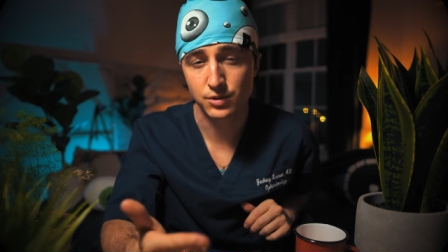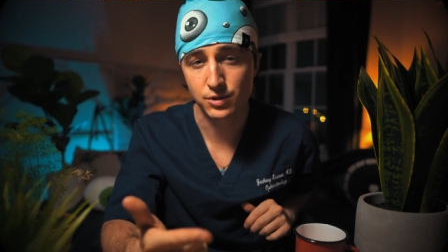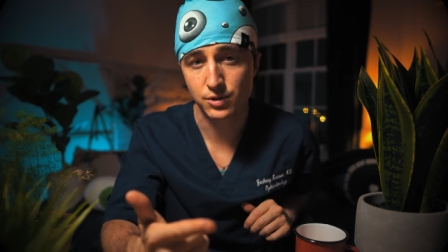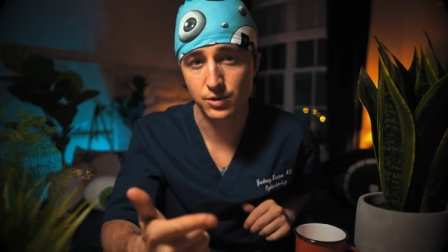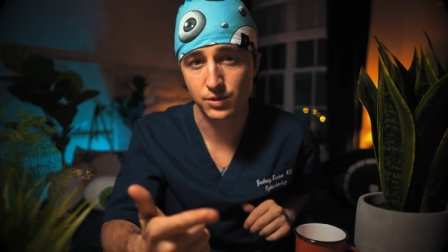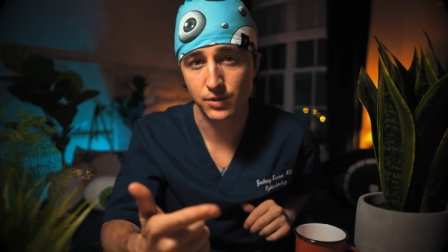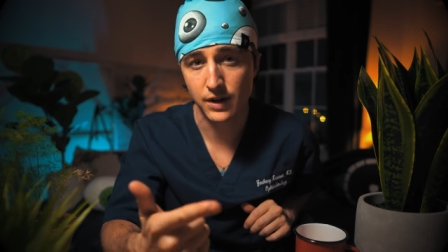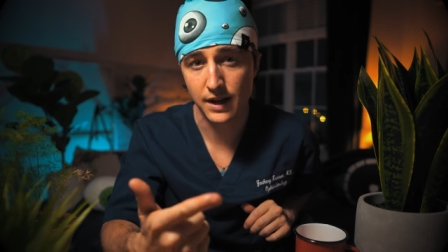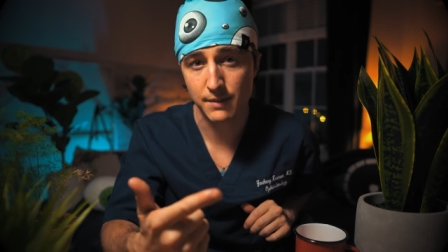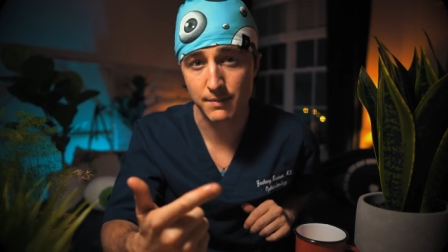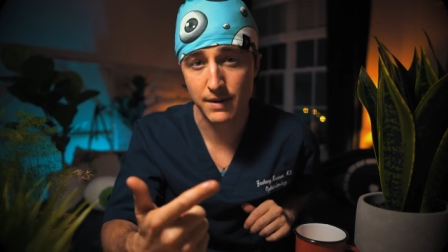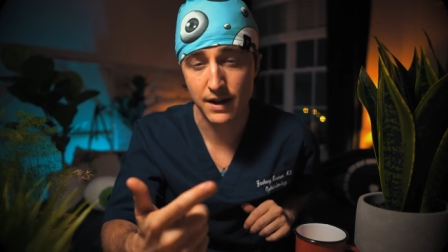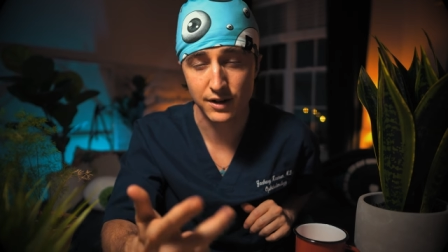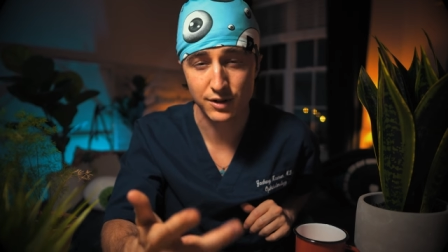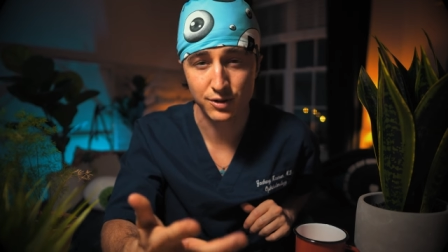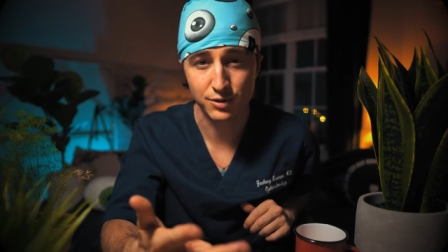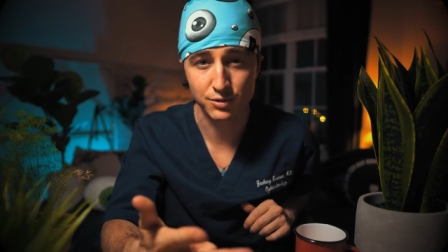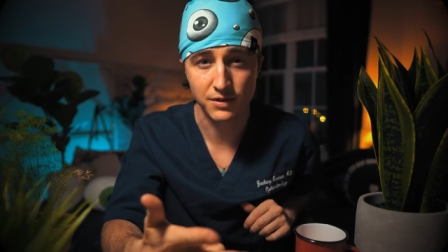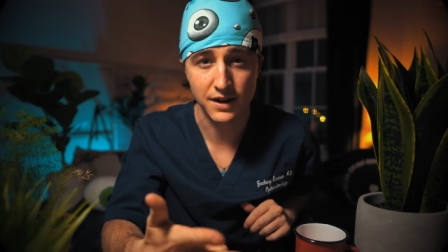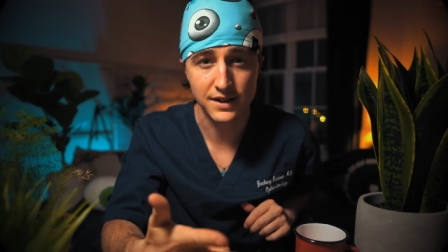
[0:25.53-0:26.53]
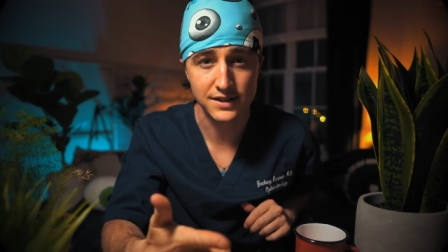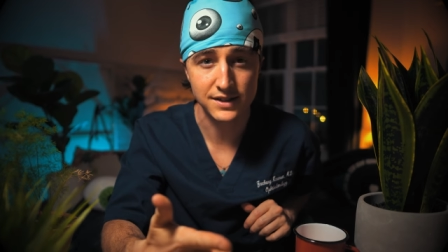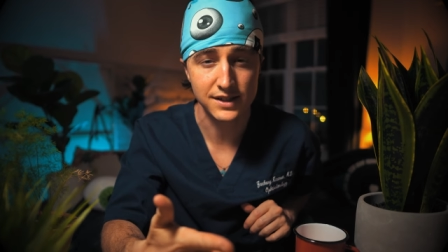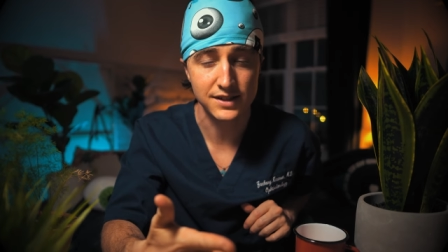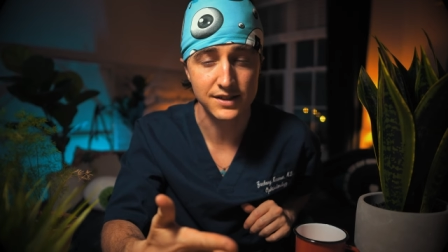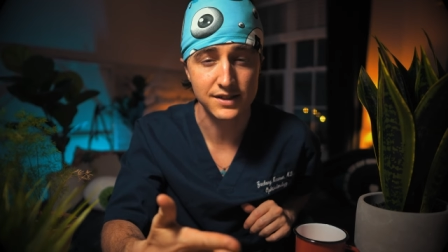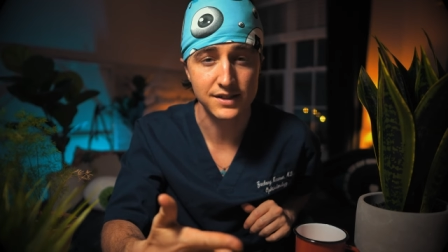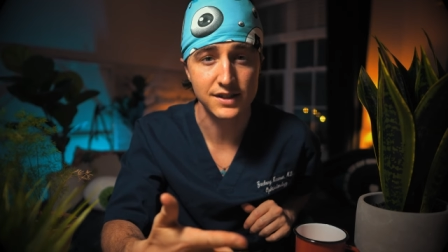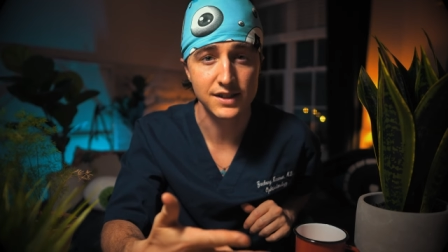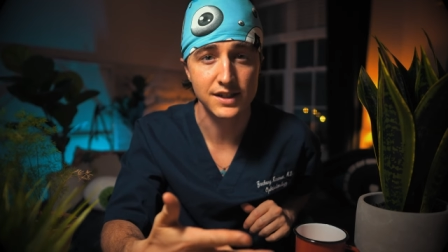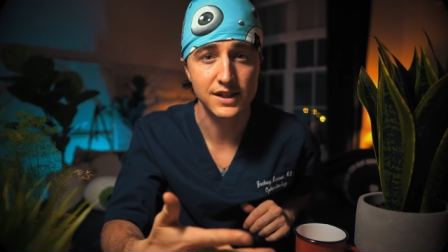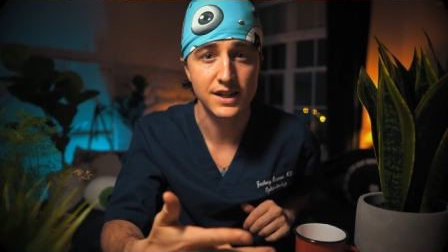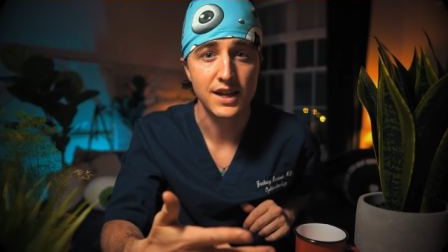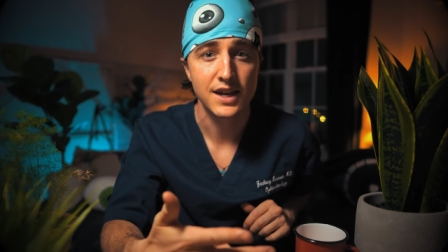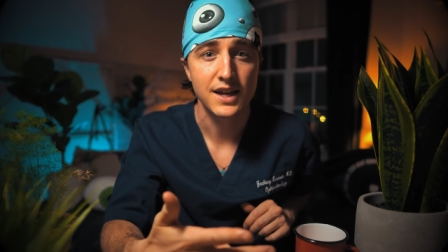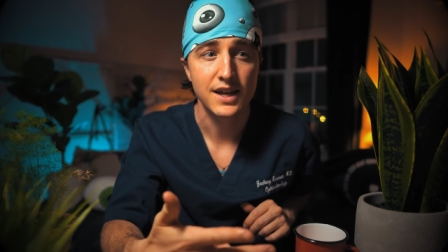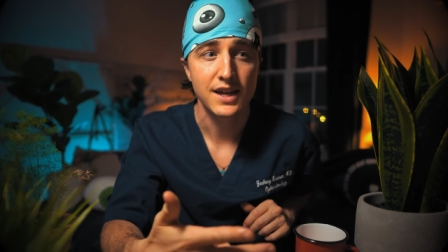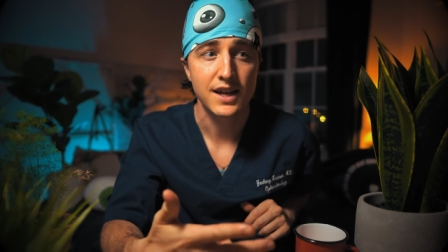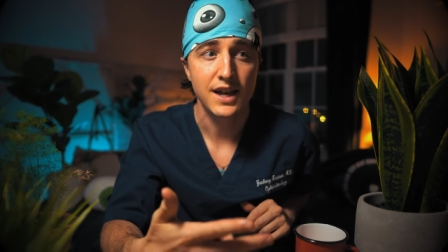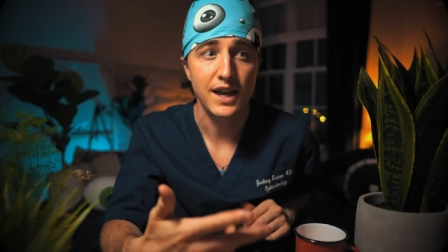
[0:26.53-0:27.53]
to a medical residency,
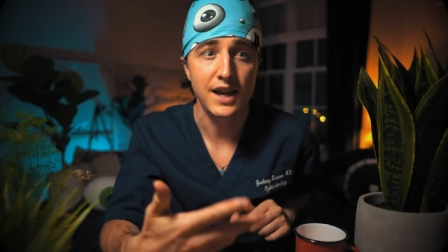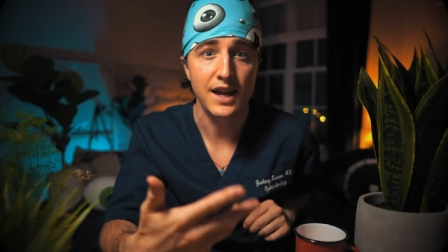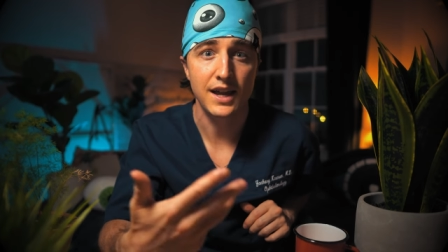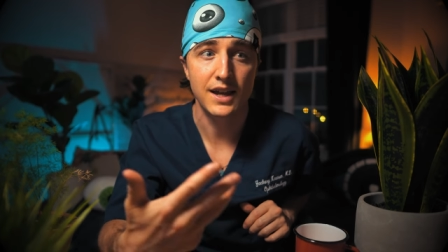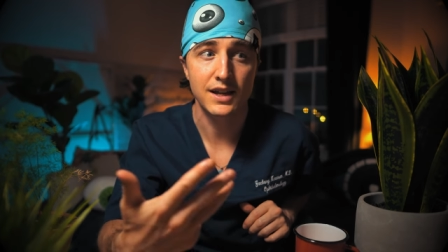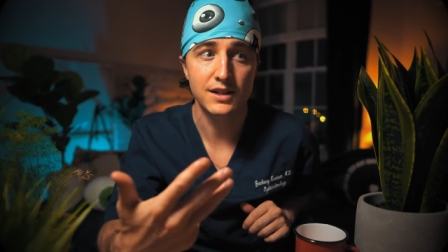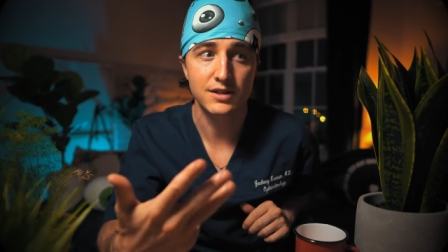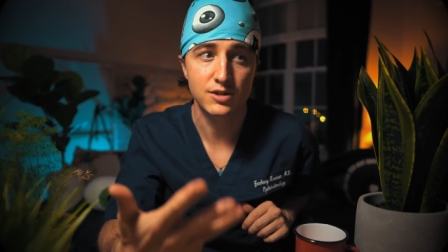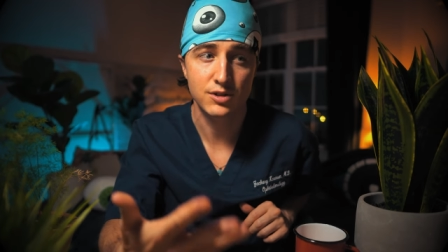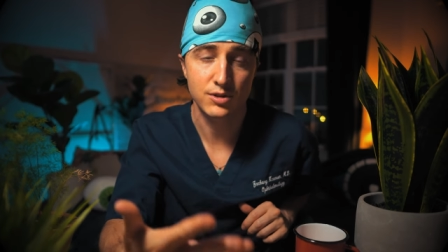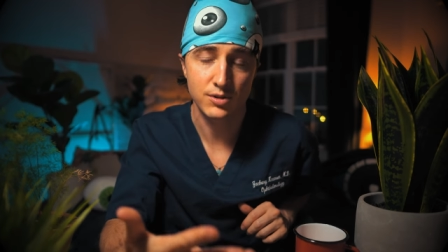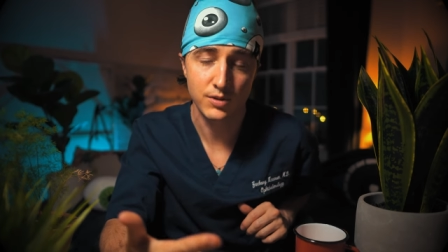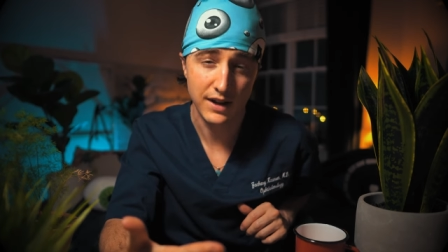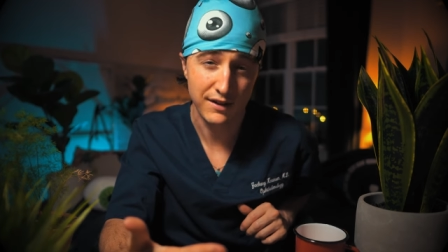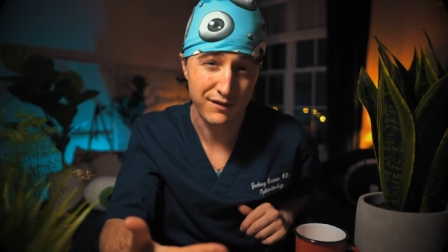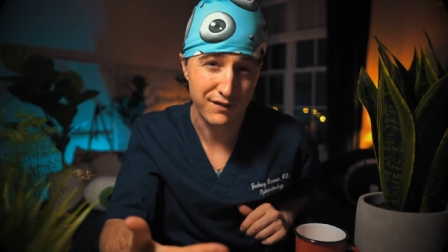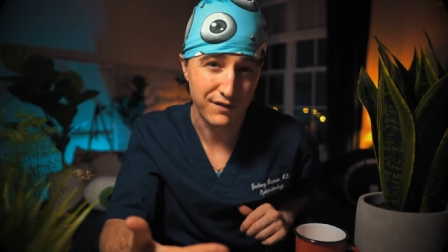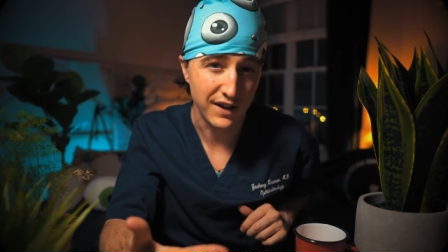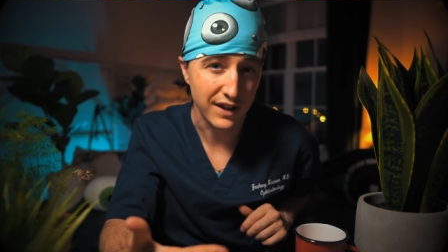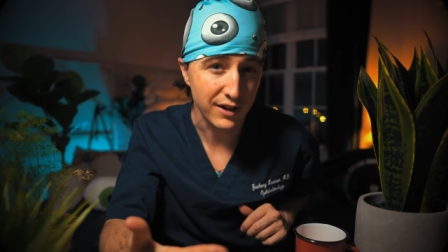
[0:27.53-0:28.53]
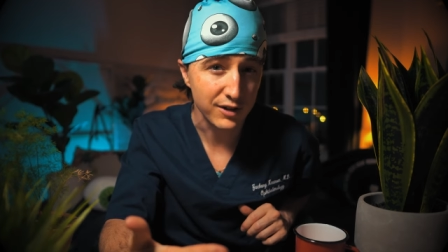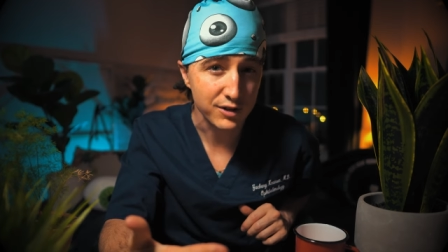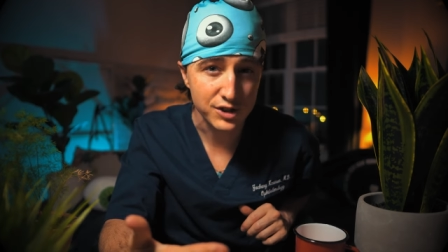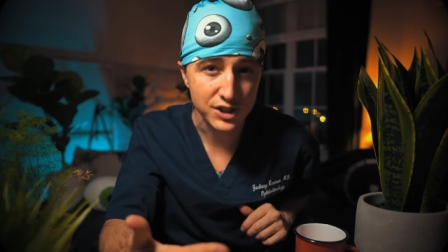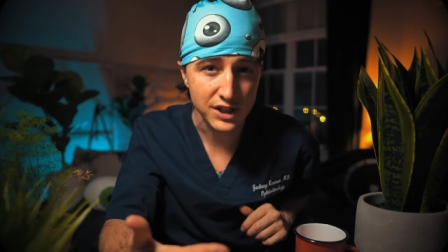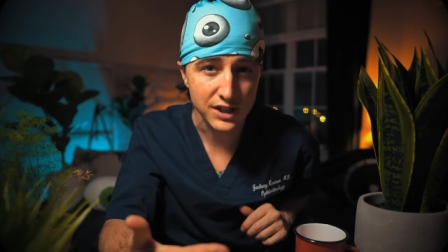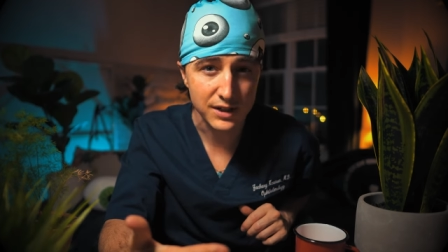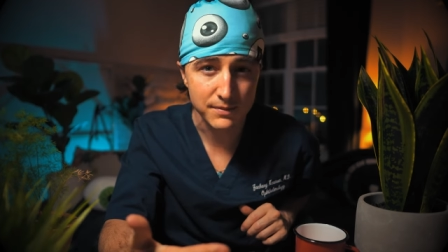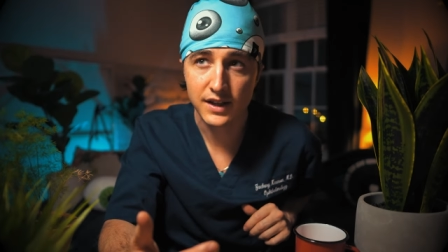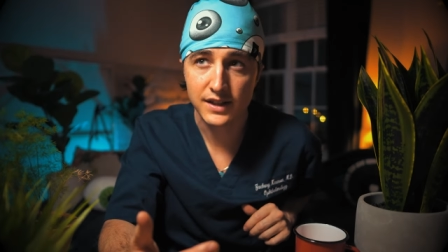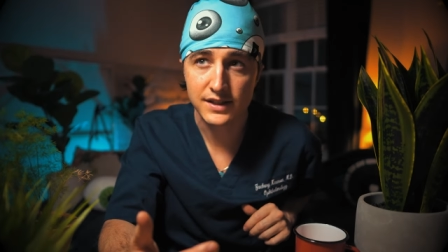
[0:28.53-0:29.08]
and to a fellowship.